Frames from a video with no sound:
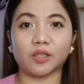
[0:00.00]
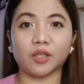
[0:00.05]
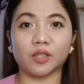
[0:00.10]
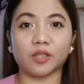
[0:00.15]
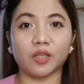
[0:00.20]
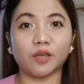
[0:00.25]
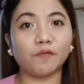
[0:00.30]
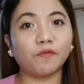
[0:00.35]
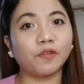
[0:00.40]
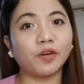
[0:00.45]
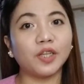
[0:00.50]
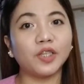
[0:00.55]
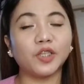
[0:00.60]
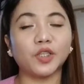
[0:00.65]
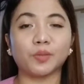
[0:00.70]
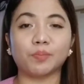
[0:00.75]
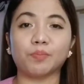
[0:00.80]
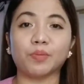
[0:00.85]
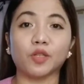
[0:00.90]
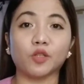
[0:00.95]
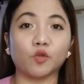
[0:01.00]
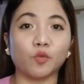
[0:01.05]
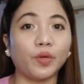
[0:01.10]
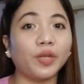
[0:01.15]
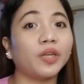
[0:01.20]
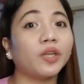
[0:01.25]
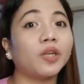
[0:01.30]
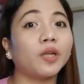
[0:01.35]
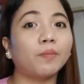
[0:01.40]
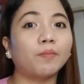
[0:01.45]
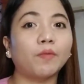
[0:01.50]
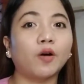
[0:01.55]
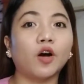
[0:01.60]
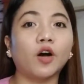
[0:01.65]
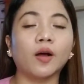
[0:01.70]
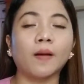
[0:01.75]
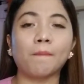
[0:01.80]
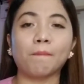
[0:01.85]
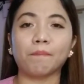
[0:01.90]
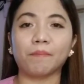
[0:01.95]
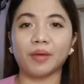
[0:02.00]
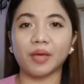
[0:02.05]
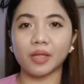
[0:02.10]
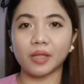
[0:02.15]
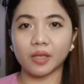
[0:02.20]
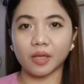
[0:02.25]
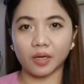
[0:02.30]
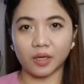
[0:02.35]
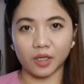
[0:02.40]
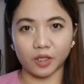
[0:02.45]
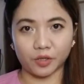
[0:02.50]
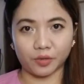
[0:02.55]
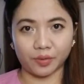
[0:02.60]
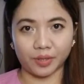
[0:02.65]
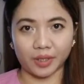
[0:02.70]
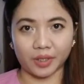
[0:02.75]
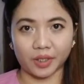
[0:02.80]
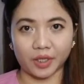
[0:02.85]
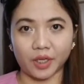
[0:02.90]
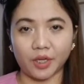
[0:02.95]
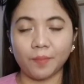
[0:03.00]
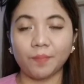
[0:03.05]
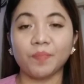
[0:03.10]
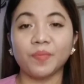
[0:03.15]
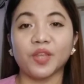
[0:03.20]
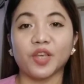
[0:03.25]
the difference between and among media literacy,